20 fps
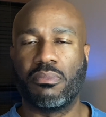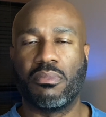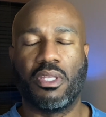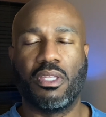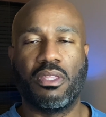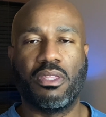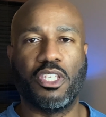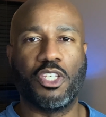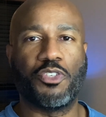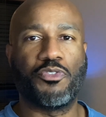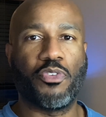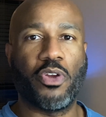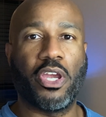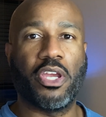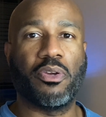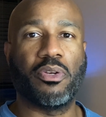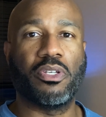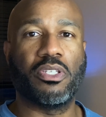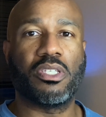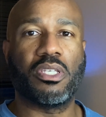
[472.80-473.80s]
This
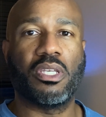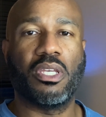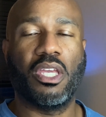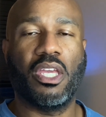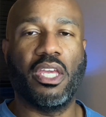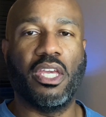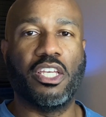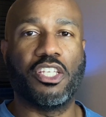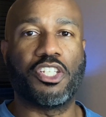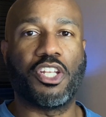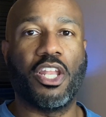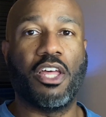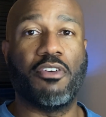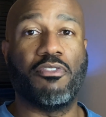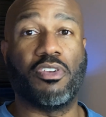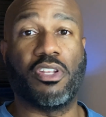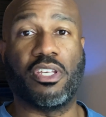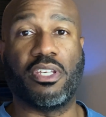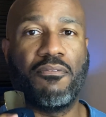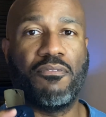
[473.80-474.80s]
fragrance is
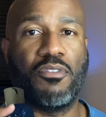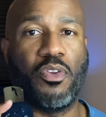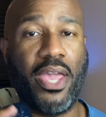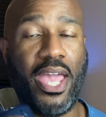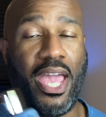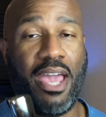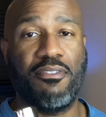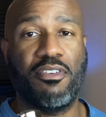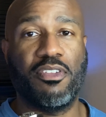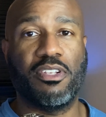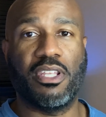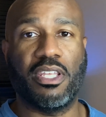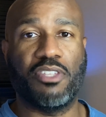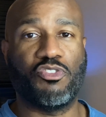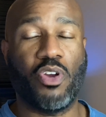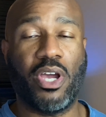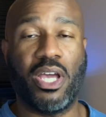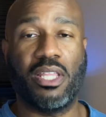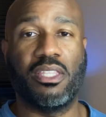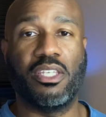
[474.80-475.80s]
lovely. If you haven't
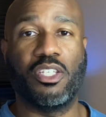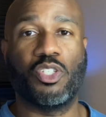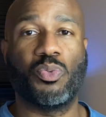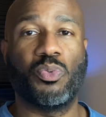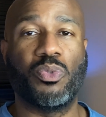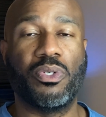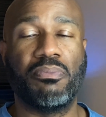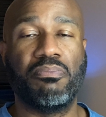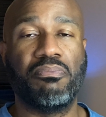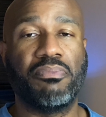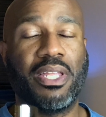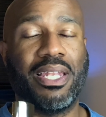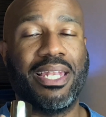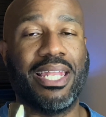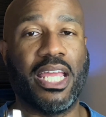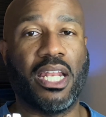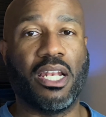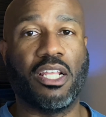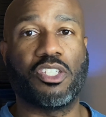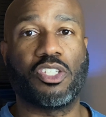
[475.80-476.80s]
tried this one,
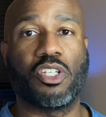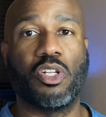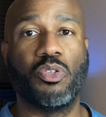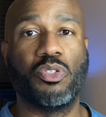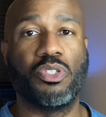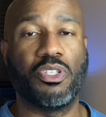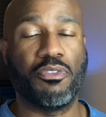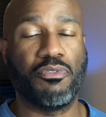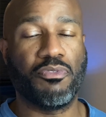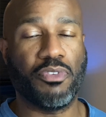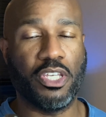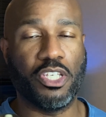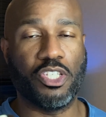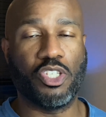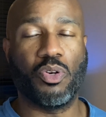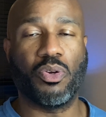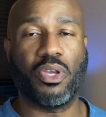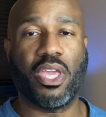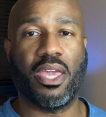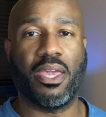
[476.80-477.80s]
Leighton exclusive is
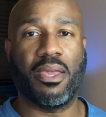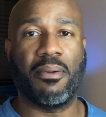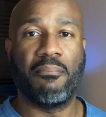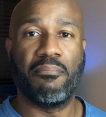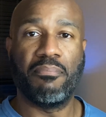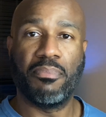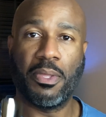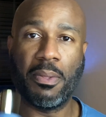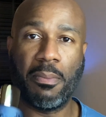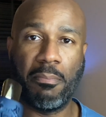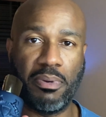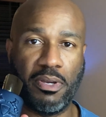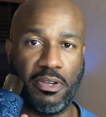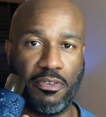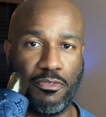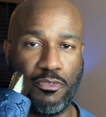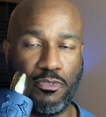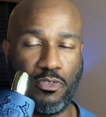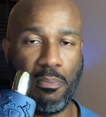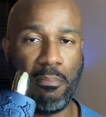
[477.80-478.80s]
okay.
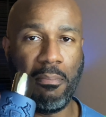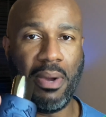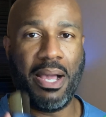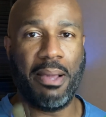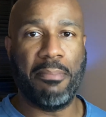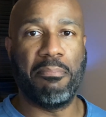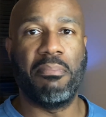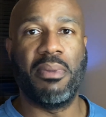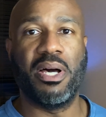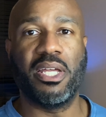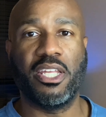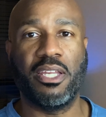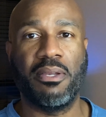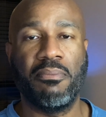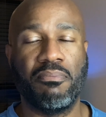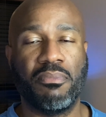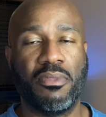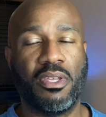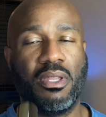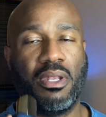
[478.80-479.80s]
But for my money,
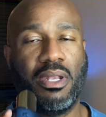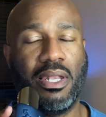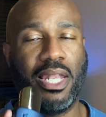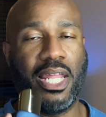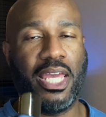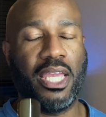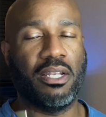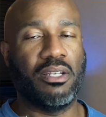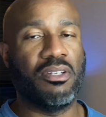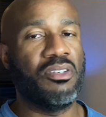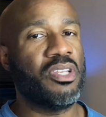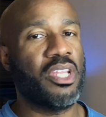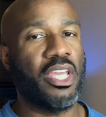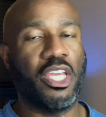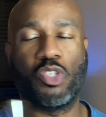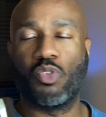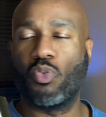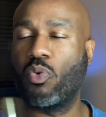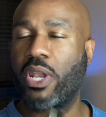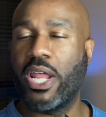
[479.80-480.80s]
Leighton is
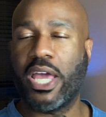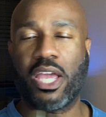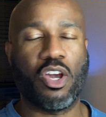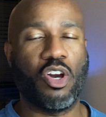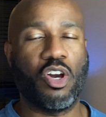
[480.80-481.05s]
what I go